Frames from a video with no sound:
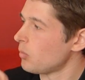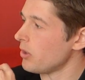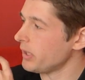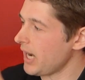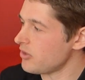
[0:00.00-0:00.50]

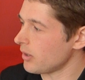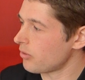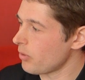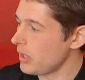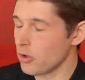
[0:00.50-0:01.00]
We're engaging
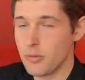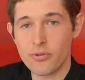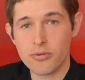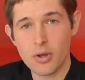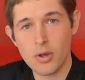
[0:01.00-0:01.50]
three
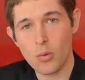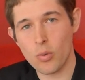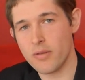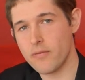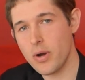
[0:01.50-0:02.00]
groups
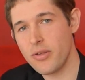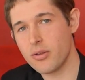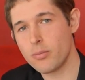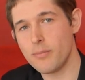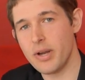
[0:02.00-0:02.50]
with a very
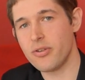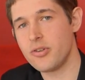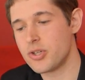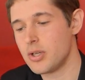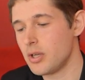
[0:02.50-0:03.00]
simple
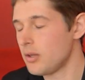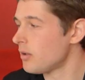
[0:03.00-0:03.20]
message